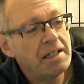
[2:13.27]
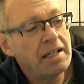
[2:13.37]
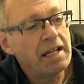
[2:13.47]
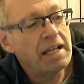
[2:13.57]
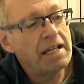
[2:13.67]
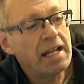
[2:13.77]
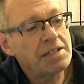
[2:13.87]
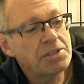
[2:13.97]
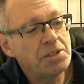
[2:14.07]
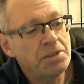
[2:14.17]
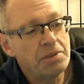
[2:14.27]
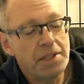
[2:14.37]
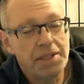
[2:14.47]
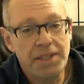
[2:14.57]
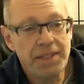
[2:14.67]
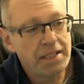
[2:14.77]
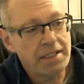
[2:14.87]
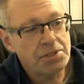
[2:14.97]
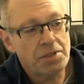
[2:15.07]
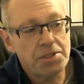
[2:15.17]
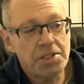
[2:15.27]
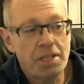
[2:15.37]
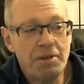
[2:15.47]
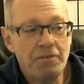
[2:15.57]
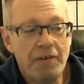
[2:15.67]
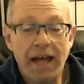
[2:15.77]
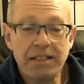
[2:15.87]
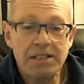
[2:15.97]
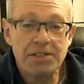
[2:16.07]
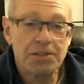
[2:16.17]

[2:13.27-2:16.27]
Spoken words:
it has to do with the thickness. So there's slim and fat.